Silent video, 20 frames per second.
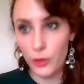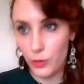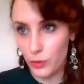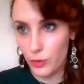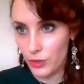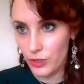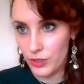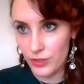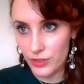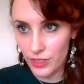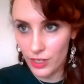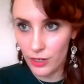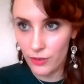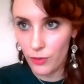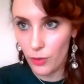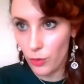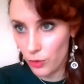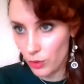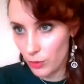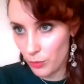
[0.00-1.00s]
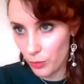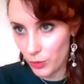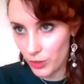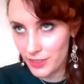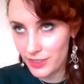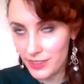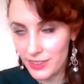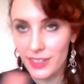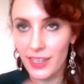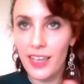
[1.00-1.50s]
owners of Holo
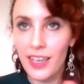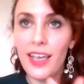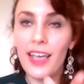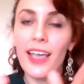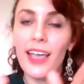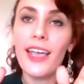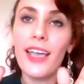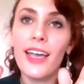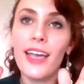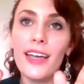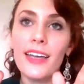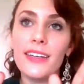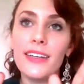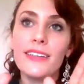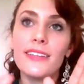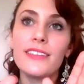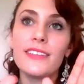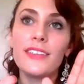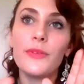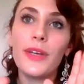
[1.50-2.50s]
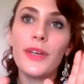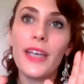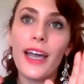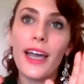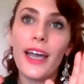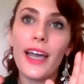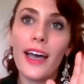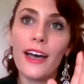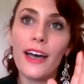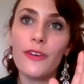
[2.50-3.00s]
ports, and we
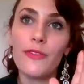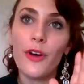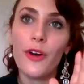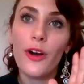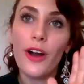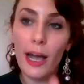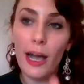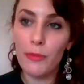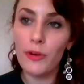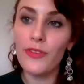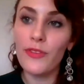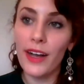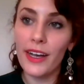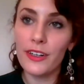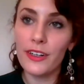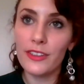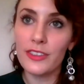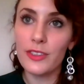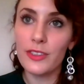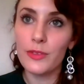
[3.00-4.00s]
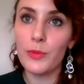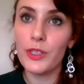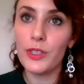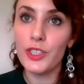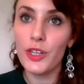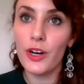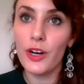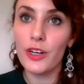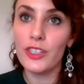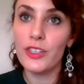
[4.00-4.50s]
have our app providers, which
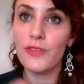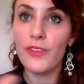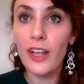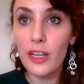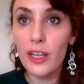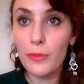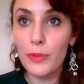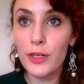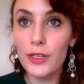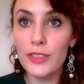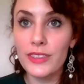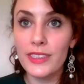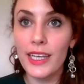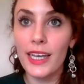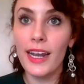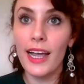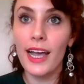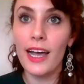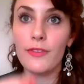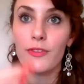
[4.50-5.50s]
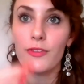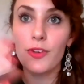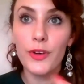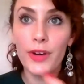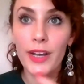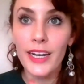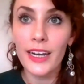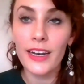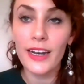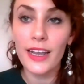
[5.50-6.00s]
are developers that have
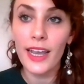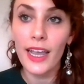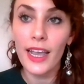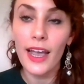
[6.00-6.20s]
created